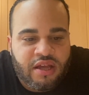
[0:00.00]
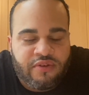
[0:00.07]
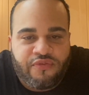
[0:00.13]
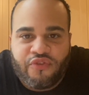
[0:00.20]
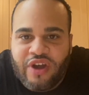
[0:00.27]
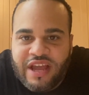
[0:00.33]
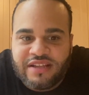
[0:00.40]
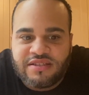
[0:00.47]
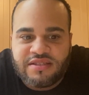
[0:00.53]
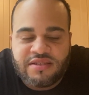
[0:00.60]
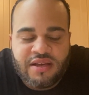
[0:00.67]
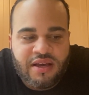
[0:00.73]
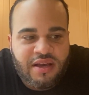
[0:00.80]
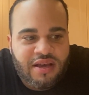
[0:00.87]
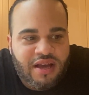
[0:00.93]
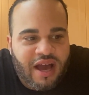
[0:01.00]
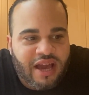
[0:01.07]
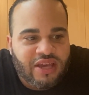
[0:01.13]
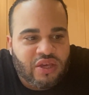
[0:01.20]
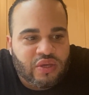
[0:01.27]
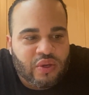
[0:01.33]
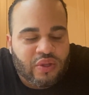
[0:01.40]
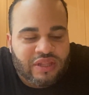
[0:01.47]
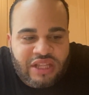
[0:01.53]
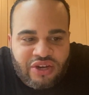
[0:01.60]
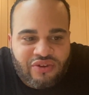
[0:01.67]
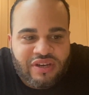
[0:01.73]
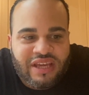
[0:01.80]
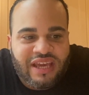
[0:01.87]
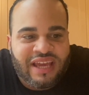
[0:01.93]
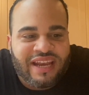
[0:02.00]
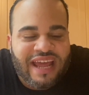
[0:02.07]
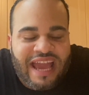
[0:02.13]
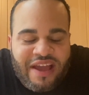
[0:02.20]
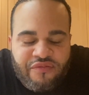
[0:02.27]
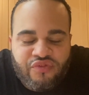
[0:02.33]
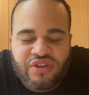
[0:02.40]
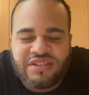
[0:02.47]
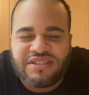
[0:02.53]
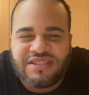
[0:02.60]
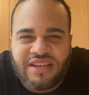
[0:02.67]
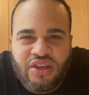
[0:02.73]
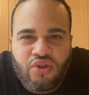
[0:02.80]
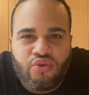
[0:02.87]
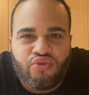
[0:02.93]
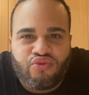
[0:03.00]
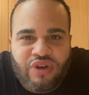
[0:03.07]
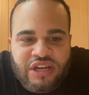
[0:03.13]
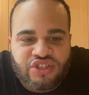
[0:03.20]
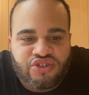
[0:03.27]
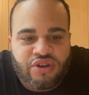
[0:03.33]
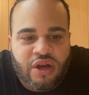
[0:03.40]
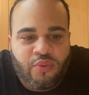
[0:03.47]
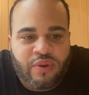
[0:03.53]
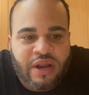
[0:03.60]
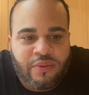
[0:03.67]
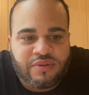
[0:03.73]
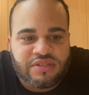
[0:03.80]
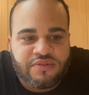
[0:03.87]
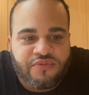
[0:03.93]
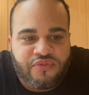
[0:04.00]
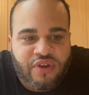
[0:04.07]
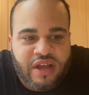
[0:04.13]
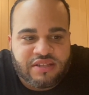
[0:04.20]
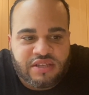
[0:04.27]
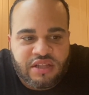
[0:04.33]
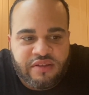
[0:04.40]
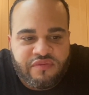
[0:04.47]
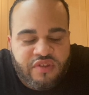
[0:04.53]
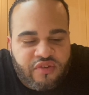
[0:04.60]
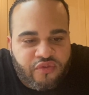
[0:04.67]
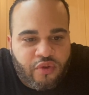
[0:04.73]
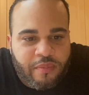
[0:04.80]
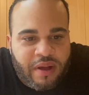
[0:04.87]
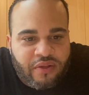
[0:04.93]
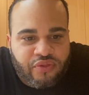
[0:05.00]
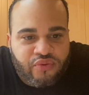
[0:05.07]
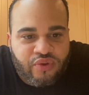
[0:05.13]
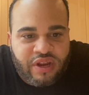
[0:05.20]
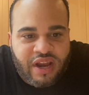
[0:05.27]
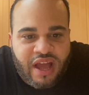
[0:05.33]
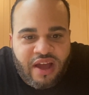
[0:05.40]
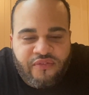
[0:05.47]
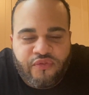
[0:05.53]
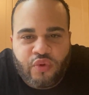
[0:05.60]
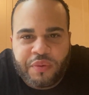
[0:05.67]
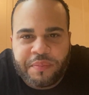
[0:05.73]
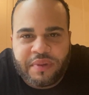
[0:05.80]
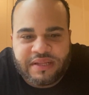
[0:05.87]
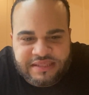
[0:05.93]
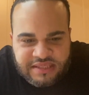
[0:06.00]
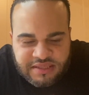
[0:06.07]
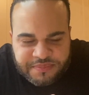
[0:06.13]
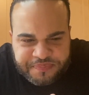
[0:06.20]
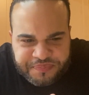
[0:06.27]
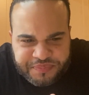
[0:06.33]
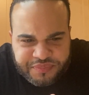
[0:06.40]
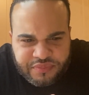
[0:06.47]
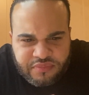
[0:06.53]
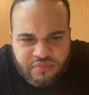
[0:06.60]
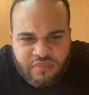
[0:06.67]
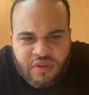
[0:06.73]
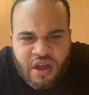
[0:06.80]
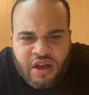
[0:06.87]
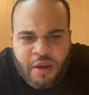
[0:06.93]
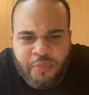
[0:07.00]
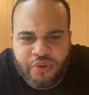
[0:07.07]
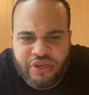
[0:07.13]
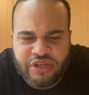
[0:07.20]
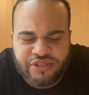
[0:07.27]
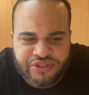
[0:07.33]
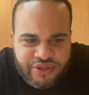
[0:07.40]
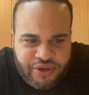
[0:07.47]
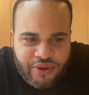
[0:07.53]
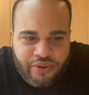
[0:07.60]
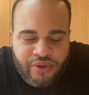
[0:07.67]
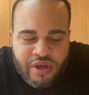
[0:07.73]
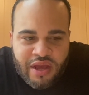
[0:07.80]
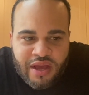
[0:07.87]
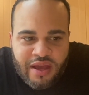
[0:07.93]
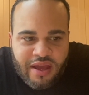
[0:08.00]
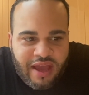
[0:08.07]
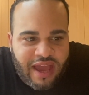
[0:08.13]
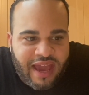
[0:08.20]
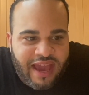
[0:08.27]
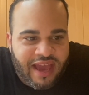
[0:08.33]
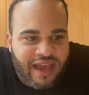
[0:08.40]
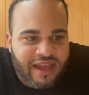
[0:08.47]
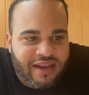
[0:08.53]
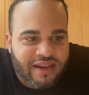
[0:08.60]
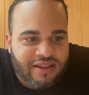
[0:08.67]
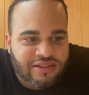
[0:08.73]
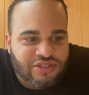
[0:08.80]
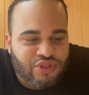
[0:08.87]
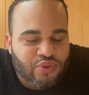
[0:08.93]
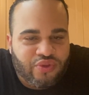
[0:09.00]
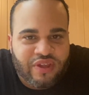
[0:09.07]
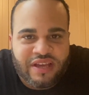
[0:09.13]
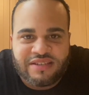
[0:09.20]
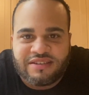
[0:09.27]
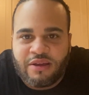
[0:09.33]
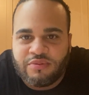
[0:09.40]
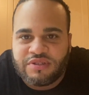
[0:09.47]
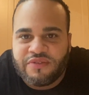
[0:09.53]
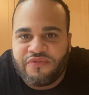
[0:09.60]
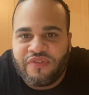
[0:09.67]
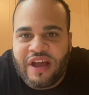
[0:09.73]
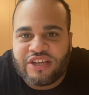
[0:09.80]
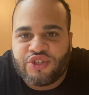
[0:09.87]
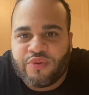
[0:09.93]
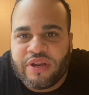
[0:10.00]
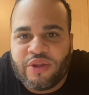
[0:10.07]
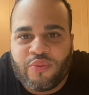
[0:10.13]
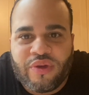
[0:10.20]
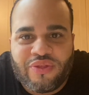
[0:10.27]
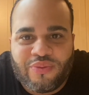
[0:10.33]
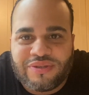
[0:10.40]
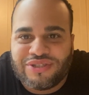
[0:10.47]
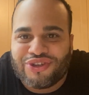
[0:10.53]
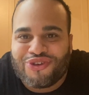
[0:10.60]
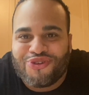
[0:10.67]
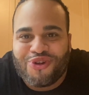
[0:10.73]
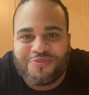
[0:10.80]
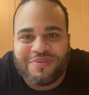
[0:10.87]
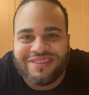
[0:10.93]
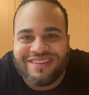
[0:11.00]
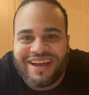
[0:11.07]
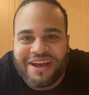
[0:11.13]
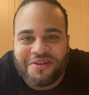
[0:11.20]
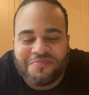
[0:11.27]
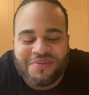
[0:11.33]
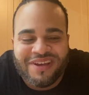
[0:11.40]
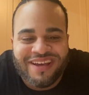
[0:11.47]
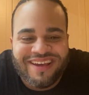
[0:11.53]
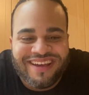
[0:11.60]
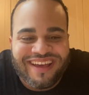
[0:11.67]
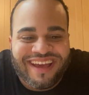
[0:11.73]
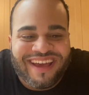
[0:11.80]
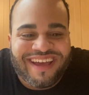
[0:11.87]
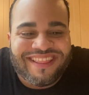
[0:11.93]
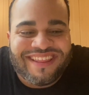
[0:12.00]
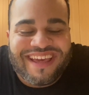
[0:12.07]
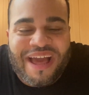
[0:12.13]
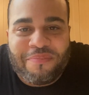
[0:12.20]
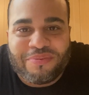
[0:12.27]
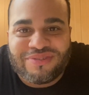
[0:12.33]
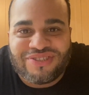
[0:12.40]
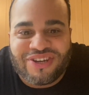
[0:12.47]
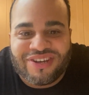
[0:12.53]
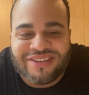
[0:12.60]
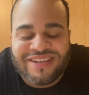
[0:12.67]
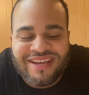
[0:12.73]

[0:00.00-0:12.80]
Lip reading: France. I literally, in every single restaurant when I was in France, I lived there for about 3.5-4 months a couple years ago. And two things I was infatuated with was the croque madame and the apple tart.